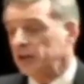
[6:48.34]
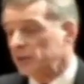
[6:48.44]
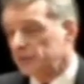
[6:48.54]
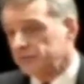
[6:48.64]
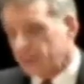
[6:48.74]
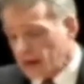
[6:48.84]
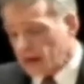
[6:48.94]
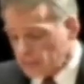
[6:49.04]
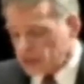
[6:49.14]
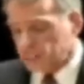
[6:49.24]
and you can
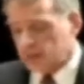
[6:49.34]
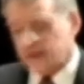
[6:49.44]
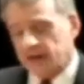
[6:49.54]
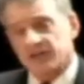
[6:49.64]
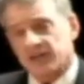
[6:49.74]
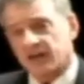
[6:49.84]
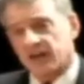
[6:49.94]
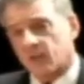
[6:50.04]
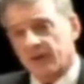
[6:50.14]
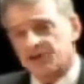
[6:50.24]
find much of what I've said at
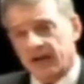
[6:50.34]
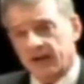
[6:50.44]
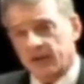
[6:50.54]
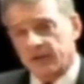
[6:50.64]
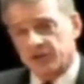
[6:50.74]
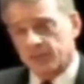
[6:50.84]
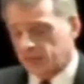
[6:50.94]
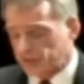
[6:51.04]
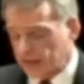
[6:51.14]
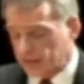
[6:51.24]
our website,
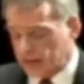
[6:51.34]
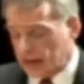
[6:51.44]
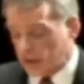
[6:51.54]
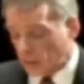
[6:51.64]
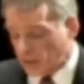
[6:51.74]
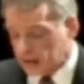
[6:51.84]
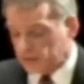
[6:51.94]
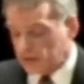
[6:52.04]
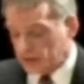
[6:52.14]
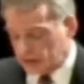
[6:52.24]

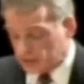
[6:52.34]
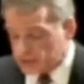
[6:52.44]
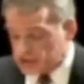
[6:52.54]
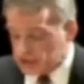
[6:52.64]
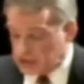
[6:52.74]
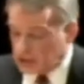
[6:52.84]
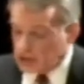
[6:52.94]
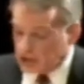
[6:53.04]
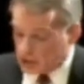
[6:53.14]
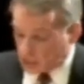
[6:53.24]
reasonablefaith.org. If you're interested,
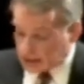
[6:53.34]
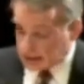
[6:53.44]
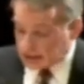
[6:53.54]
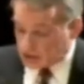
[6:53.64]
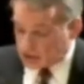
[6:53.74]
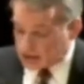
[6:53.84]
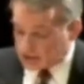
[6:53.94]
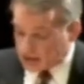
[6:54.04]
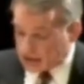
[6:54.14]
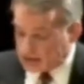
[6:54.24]
go ahead and
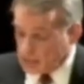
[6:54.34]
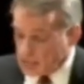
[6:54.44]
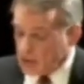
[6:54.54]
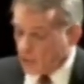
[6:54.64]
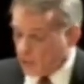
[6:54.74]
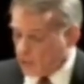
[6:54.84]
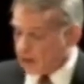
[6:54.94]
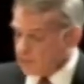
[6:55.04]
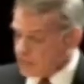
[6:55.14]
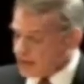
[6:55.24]
look at that.
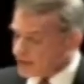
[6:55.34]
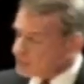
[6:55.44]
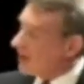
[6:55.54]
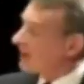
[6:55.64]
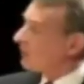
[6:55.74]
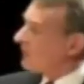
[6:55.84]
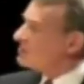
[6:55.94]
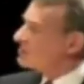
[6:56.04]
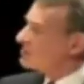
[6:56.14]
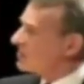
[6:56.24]
Or, as Michael
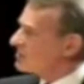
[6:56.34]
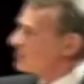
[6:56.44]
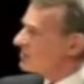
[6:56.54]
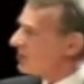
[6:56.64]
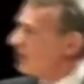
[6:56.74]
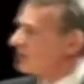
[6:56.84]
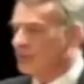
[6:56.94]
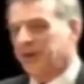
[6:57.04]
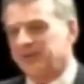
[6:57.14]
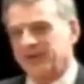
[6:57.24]
Ray suggested, talk
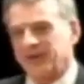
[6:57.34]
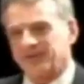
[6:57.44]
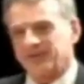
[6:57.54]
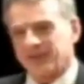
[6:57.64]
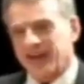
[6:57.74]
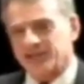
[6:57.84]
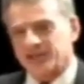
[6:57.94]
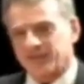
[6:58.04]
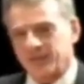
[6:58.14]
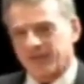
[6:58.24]
to one of your
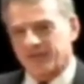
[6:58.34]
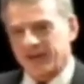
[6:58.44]
philosophy